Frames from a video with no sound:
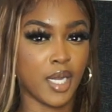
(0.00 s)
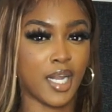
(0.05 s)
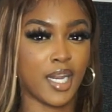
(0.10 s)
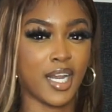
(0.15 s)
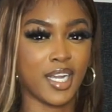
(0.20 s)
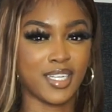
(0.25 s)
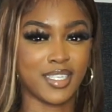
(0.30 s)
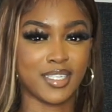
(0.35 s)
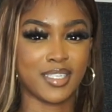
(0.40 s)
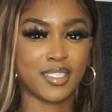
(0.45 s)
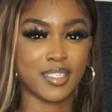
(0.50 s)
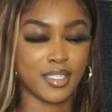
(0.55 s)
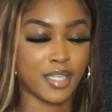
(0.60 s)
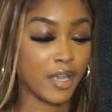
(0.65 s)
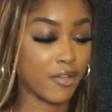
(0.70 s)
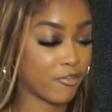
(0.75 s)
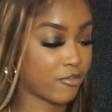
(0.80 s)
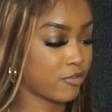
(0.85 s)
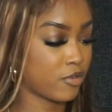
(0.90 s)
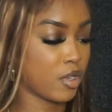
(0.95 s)
I like a
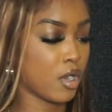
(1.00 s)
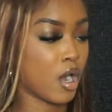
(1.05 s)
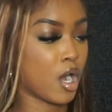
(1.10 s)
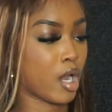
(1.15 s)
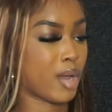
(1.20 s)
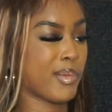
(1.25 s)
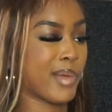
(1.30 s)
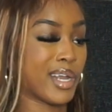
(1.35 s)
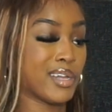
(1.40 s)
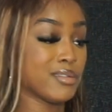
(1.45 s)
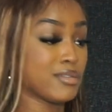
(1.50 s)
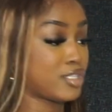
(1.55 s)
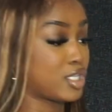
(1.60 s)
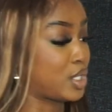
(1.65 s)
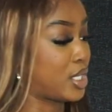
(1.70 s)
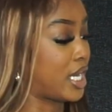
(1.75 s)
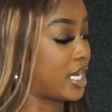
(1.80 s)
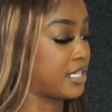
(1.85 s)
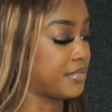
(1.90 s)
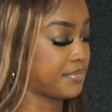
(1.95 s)
stiff cargo pant. So
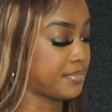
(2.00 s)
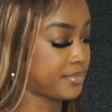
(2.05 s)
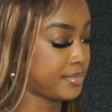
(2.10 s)
like,